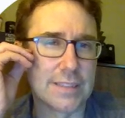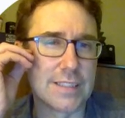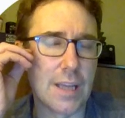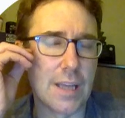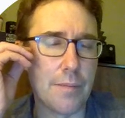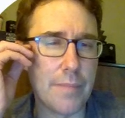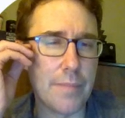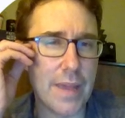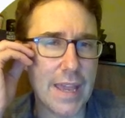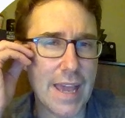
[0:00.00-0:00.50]

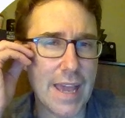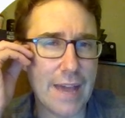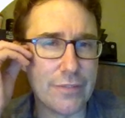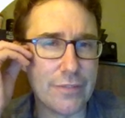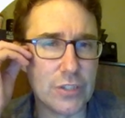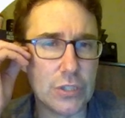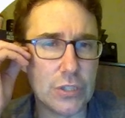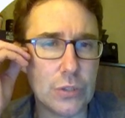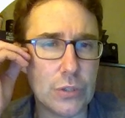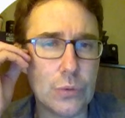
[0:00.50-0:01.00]
Some may have
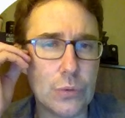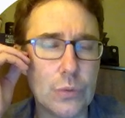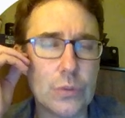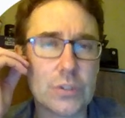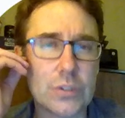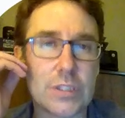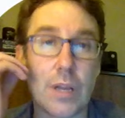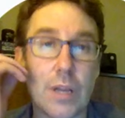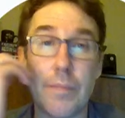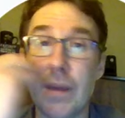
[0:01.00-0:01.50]
2,
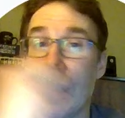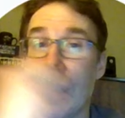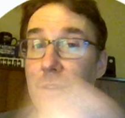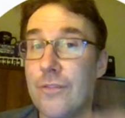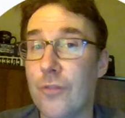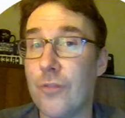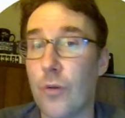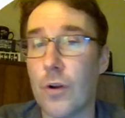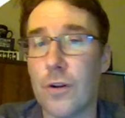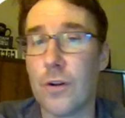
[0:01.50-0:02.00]
some may
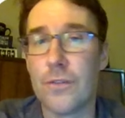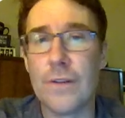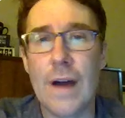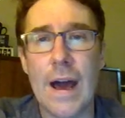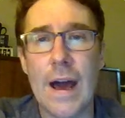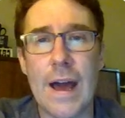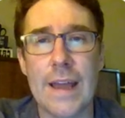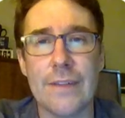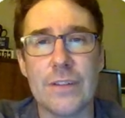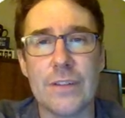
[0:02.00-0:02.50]
have 4 or
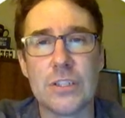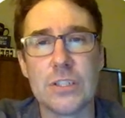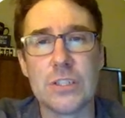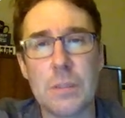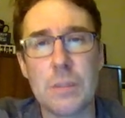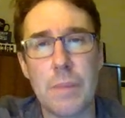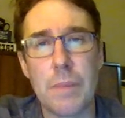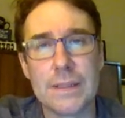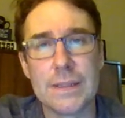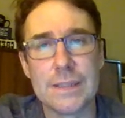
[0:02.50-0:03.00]
5. It just
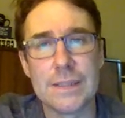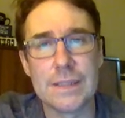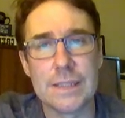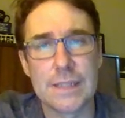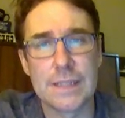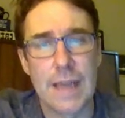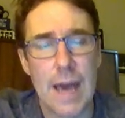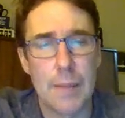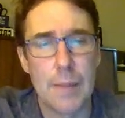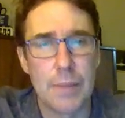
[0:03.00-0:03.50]
depends on the
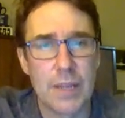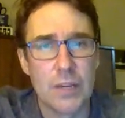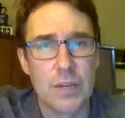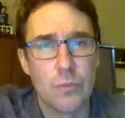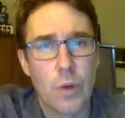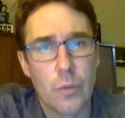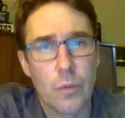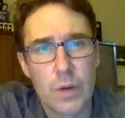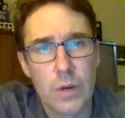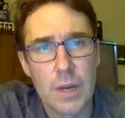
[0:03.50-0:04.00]
topic and
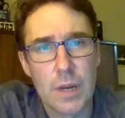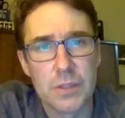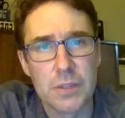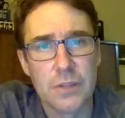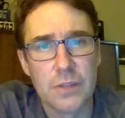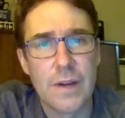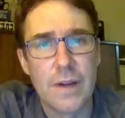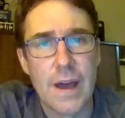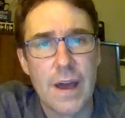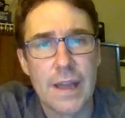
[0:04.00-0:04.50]
what we're able
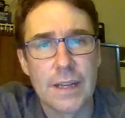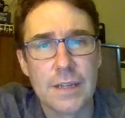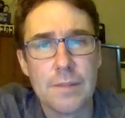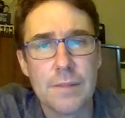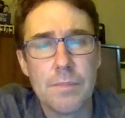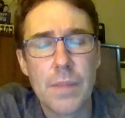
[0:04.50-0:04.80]
to find.